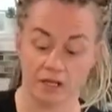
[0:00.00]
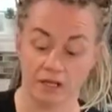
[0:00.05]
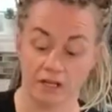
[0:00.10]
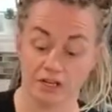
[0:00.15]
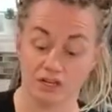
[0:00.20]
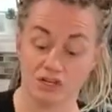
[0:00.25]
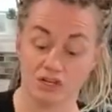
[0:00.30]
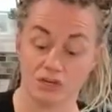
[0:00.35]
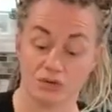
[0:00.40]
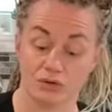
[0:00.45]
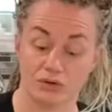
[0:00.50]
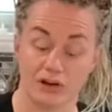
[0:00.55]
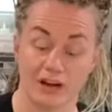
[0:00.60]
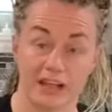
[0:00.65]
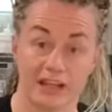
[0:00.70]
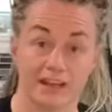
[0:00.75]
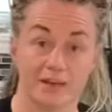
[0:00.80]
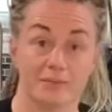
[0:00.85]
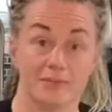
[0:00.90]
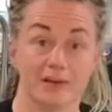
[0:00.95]

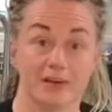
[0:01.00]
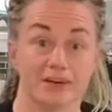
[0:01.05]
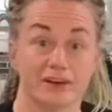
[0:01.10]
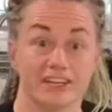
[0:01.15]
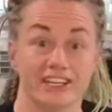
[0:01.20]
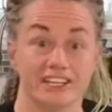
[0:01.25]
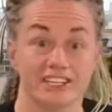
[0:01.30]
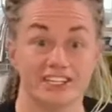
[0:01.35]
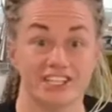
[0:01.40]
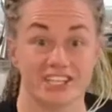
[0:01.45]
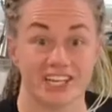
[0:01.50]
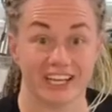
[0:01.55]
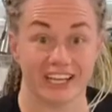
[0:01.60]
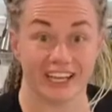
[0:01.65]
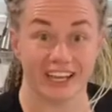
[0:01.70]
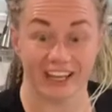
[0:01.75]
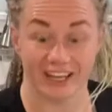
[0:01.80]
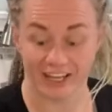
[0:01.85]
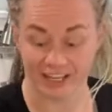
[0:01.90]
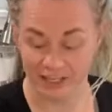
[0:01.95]
cranberry
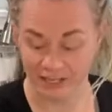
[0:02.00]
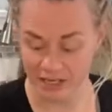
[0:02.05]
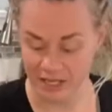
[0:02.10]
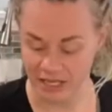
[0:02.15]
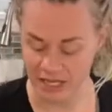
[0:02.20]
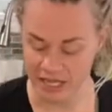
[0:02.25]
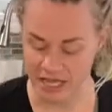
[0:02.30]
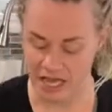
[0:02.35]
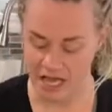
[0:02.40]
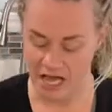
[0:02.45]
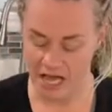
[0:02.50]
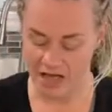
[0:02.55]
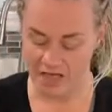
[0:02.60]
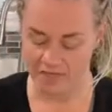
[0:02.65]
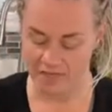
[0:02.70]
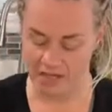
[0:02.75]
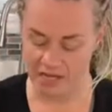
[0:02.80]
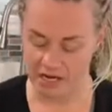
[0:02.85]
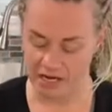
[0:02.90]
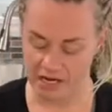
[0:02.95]
chicken,
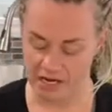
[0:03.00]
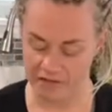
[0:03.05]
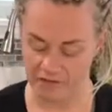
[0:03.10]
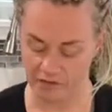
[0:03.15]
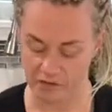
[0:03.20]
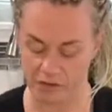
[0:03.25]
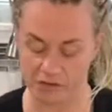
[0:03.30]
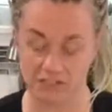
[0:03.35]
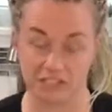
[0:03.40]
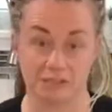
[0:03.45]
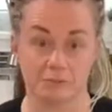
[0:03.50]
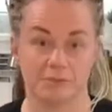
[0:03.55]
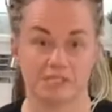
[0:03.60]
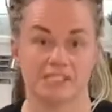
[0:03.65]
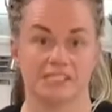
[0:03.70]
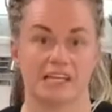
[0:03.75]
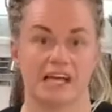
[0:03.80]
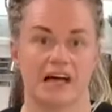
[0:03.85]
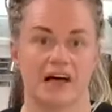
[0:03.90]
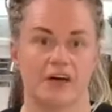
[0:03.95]
and then I've got some
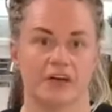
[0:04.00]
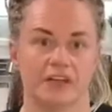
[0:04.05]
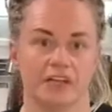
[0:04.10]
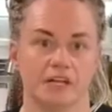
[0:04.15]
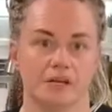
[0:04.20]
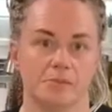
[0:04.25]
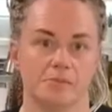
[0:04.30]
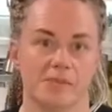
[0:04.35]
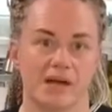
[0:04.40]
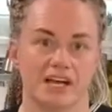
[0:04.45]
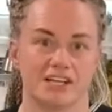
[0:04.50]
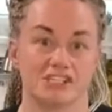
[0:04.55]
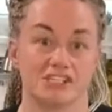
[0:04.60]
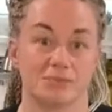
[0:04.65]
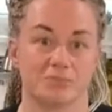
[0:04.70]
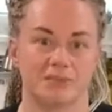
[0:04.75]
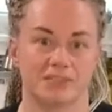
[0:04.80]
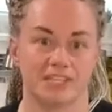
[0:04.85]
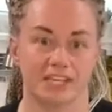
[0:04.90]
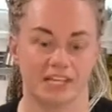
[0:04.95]
Italian
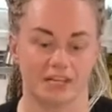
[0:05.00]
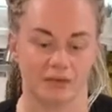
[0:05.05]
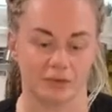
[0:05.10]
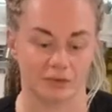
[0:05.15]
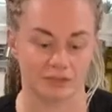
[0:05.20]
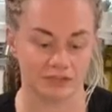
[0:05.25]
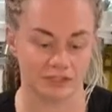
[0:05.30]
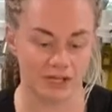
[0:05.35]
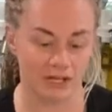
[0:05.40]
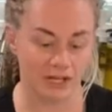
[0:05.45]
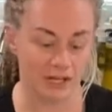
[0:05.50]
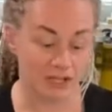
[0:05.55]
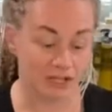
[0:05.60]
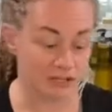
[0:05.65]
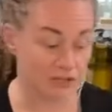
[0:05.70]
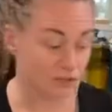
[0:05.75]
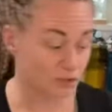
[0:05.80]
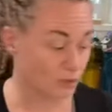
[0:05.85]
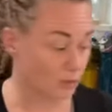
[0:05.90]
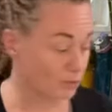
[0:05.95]
mashed potatoes.
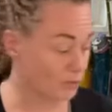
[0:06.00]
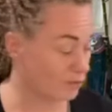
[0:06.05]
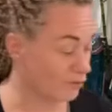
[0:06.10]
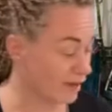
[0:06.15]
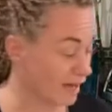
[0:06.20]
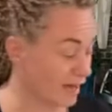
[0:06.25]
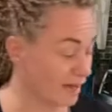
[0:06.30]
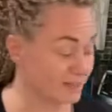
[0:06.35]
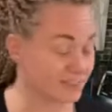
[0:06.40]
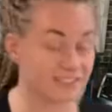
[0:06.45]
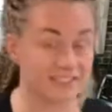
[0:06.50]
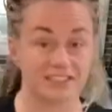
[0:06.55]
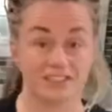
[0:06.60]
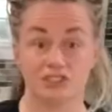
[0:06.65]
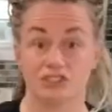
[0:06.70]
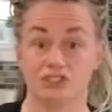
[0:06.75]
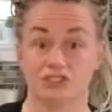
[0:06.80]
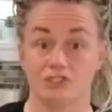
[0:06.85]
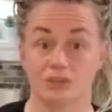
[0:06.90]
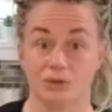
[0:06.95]
So fast,
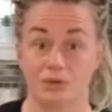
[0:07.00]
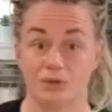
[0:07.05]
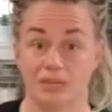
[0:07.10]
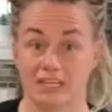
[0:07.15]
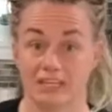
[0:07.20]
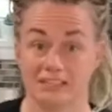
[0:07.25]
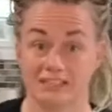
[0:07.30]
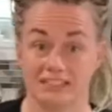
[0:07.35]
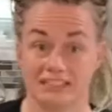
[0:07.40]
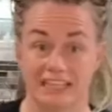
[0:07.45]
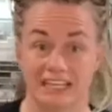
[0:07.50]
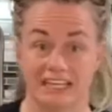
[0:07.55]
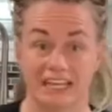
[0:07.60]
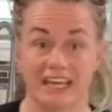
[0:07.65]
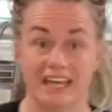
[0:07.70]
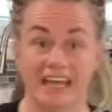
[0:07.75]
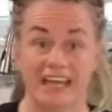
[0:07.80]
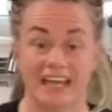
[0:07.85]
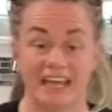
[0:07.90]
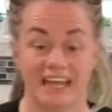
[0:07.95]
so easy.
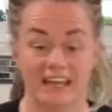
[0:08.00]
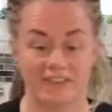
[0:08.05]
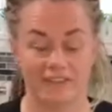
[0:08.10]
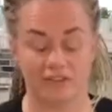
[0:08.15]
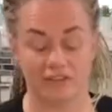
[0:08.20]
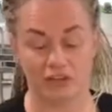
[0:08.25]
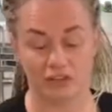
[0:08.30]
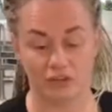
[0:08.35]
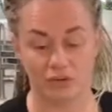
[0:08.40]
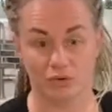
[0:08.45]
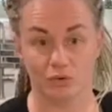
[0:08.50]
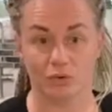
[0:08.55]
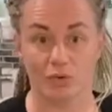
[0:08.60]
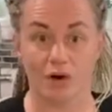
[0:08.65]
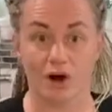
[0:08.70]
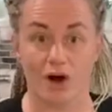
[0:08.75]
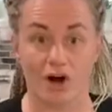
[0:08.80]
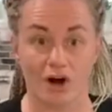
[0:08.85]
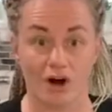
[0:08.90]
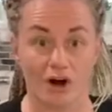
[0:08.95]
If you
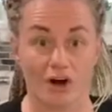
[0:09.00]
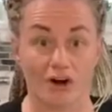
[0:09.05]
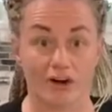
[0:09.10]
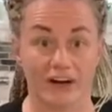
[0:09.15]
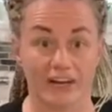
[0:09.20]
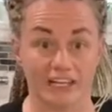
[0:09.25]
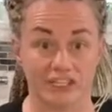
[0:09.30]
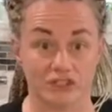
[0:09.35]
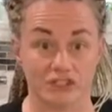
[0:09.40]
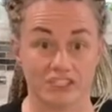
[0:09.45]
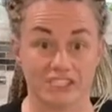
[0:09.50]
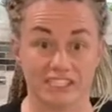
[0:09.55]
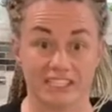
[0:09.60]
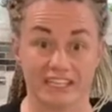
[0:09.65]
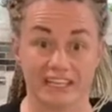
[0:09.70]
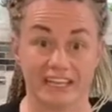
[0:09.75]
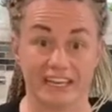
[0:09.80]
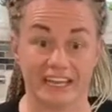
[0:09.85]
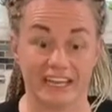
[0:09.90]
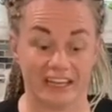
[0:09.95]
are
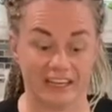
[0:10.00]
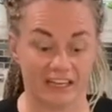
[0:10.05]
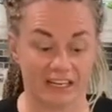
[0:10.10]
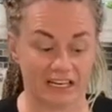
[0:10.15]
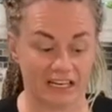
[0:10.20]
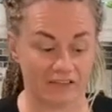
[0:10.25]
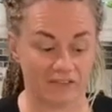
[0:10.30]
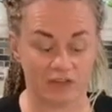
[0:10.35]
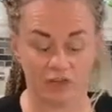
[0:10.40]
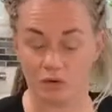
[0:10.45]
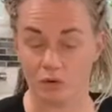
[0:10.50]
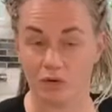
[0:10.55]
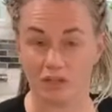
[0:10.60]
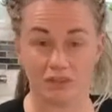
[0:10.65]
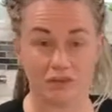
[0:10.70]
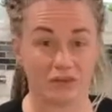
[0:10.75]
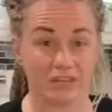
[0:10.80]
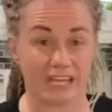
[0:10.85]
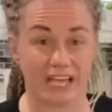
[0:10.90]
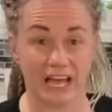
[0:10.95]
interested in, if you're going
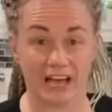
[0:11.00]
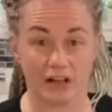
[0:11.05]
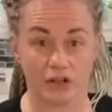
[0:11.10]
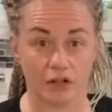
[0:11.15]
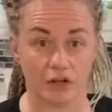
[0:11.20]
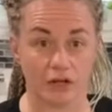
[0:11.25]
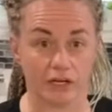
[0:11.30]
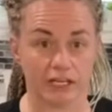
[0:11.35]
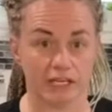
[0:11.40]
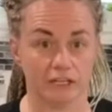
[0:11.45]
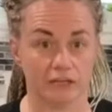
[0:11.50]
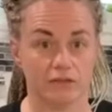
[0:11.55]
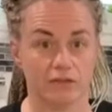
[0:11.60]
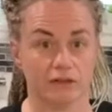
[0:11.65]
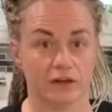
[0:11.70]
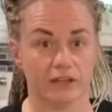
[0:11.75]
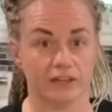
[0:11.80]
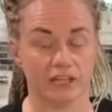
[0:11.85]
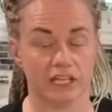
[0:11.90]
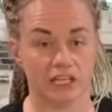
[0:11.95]
through the catalog and you
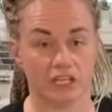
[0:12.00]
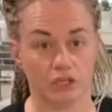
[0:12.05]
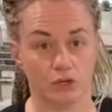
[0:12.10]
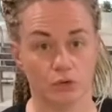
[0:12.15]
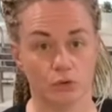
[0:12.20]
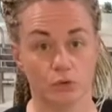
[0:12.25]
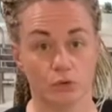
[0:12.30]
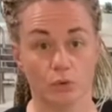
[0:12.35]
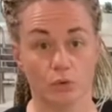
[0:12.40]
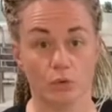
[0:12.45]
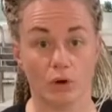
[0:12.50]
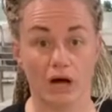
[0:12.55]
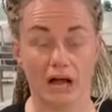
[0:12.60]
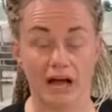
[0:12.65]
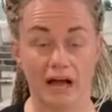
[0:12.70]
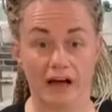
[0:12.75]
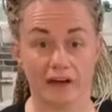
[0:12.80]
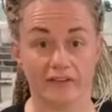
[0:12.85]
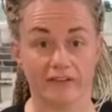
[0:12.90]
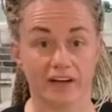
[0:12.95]
find that you
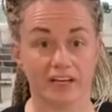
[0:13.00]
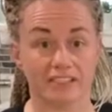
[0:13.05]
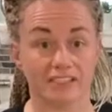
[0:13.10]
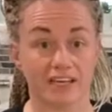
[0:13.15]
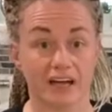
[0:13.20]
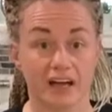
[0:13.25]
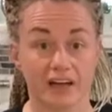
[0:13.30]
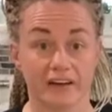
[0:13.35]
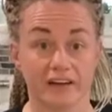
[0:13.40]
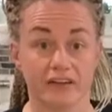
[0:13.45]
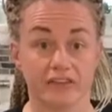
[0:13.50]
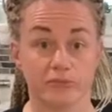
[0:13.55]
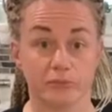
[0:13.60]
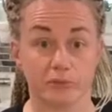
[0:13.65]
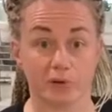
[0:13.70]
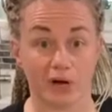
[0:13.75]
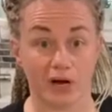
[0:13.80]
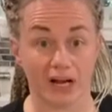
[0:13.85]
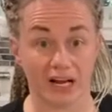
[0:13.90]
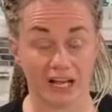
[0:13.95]
have a ton of
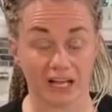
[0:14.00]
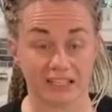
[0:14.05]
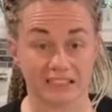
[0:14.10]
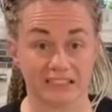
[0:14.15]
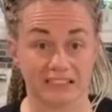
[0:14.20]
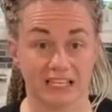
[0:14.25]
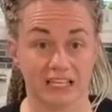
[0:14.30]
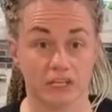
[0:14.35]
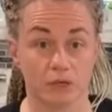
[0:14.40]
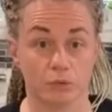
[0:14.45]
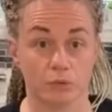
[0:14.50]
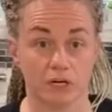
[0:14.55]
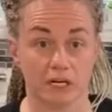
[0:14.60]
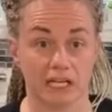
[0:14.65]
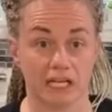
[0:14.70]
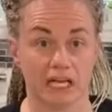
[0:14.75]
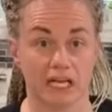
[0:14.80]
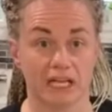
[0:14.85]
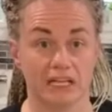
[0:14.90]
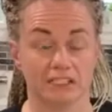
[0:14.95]
products that you want to
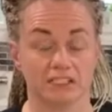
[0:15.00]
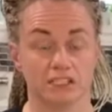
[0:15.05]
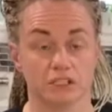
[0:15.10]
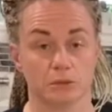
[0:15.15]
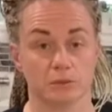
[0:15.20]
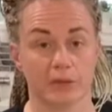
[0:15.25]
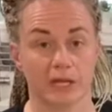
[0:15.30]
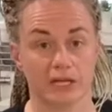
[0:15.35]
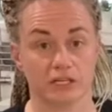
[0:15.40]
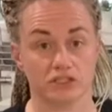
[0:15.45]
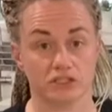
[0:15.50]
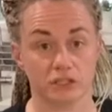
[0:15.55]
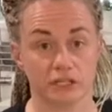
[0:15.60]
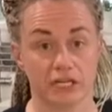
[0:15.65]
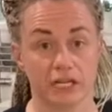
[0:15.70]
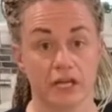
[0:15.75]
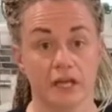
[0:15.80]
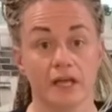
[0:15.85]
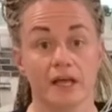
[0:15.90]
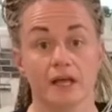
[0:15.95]
get into your
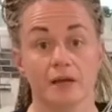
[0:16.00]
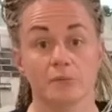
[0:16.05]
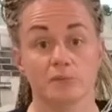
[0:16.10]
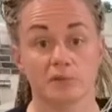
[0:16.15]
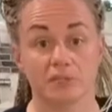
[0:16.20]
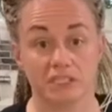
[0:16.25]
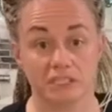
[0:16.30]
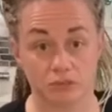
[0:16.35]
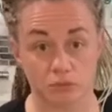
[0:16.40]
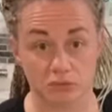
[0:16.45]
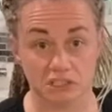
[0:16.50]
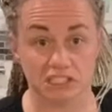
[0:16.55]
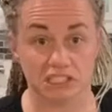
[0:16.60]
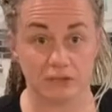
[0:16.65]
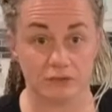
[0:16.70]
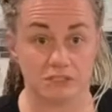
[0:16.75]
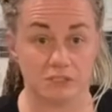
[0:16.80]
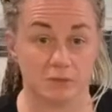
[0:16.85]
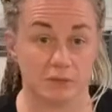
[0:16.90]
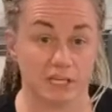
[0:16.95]
pantry, please reach
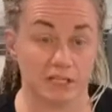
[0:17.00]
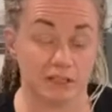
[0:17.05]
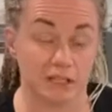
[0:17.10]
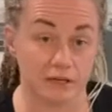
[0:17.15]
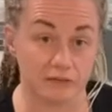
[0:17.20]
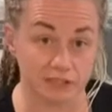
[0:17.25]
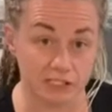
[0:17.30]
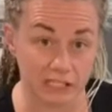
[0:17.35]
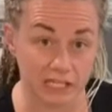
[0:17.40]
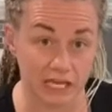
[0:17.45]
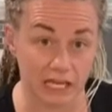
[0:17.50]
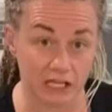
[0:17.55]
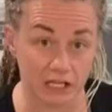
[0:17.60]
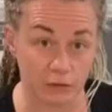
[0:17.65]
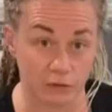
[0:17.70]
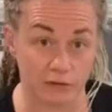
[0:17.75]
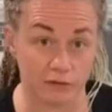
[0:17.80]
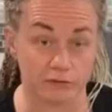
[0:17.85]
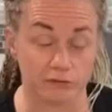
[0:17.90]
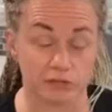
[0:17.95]
out to me. I'd love to get
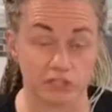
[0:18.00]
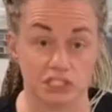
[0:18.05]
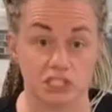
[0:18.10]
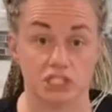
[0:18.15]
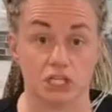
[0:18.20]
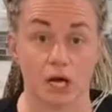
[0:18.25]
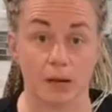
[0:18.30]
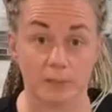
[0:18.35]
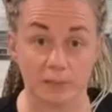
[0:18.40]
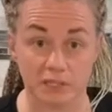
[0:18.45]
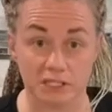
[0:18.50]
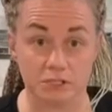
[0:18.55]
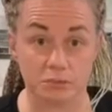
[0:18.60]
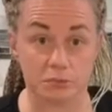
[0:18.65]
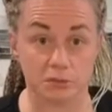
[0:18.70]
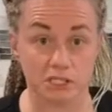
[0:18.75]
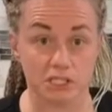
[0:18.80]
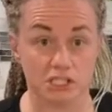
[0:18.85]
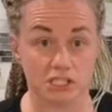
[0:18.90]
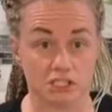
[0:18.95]
you a free shopping
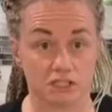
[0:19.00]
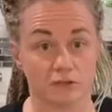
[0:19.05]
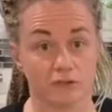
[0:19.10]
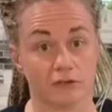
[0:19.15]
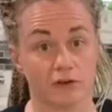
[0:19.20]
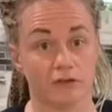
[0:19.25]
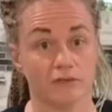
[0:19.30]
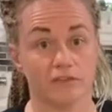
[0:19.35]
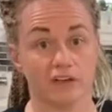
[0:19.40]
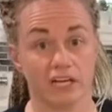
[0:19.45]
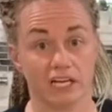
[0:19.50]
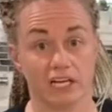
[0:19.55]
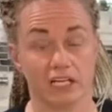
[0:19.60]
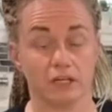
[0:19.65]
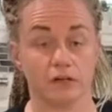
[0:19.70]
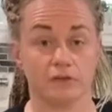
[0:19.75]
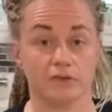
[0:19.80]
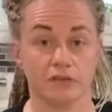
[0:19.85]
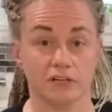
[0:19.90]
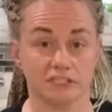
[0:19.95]
spree just for inviting
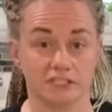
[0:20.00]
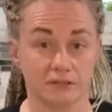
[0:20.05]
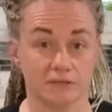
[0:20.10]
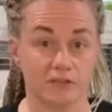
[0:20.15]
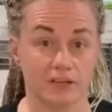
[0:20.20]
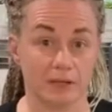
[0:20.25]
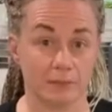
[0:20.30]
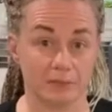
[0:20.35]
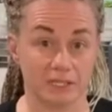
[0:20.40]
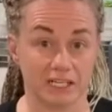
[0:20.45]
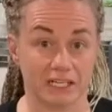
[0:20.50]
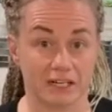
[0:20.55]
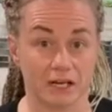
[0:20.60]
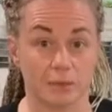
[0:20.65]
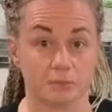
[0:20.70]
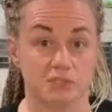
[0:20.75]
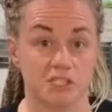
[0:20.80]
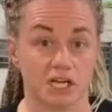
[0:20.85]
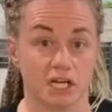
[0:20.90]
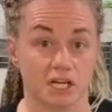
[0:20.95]
your friends and family to
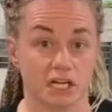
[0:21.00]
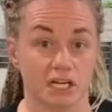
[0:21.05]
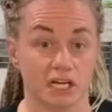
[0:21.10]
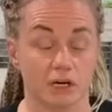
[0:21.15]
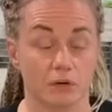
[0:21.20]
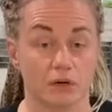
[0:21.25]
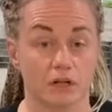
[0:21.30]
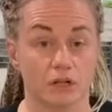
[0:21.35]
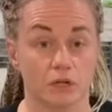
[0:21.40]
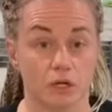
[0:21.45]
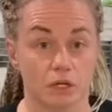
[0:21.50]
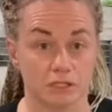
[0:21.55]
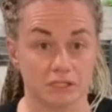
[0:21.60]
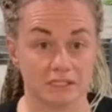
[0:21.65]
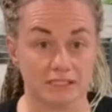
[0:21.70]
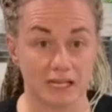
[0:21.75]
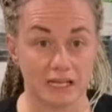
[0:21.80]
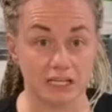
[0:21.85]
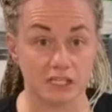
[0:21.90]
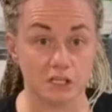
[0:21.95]
come check it out
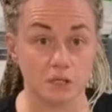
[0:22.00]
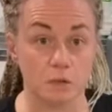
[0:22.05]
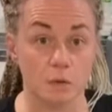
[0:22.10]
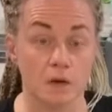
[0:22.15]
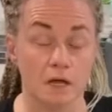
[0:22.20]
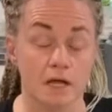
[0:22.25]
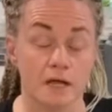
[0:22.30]
alongside you.